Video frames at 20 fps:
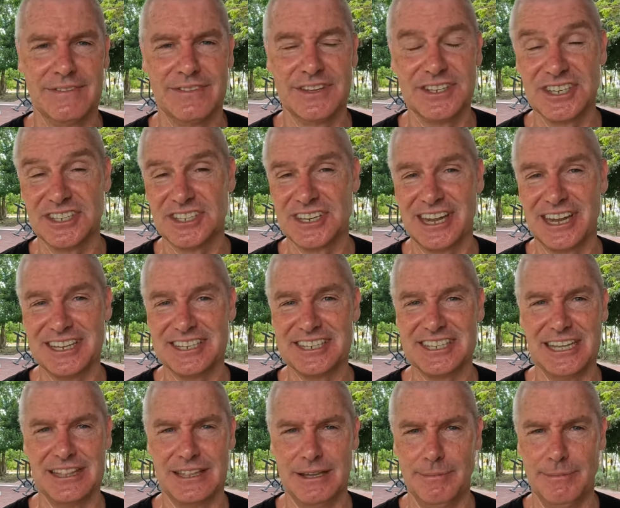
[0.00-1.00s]
This is going to
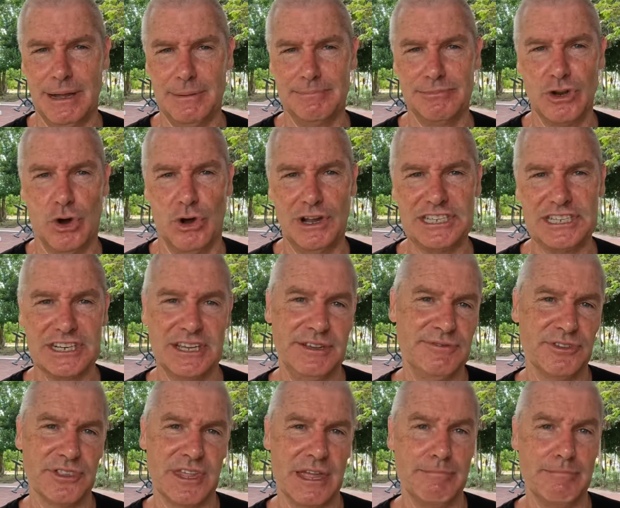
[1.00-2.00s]
set them up nicely
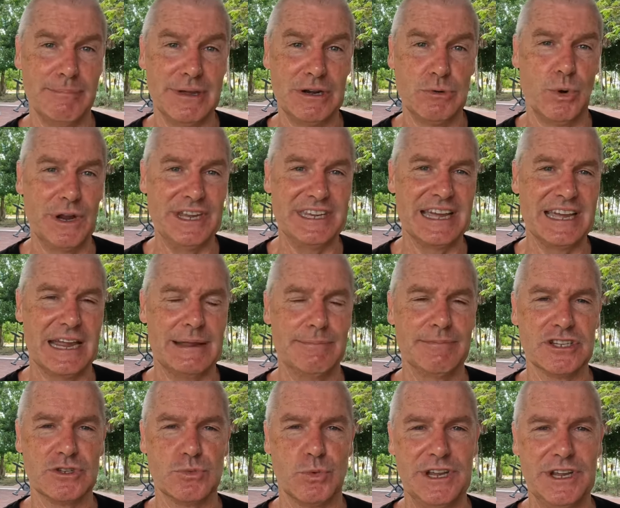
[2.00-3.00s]
for their midweek
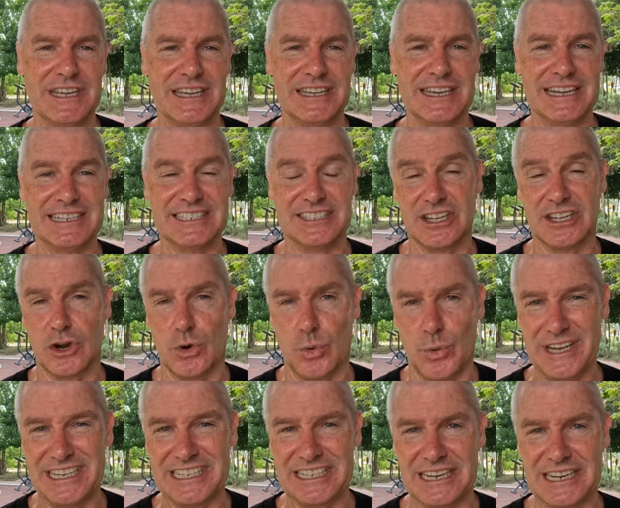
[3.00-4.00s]
game this week against the
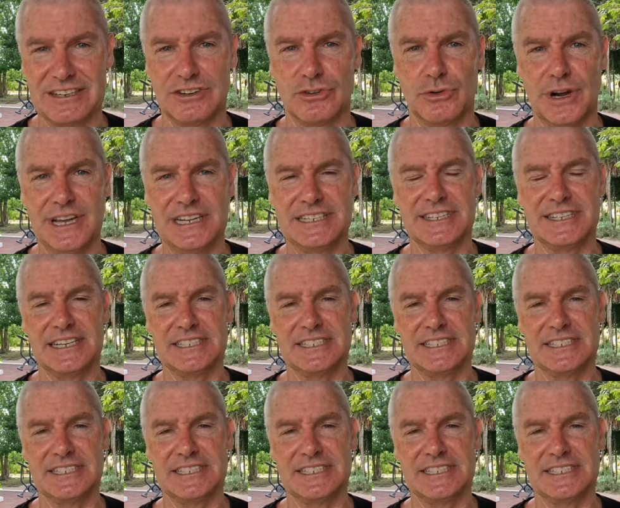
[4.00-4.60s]
Queensland Reds.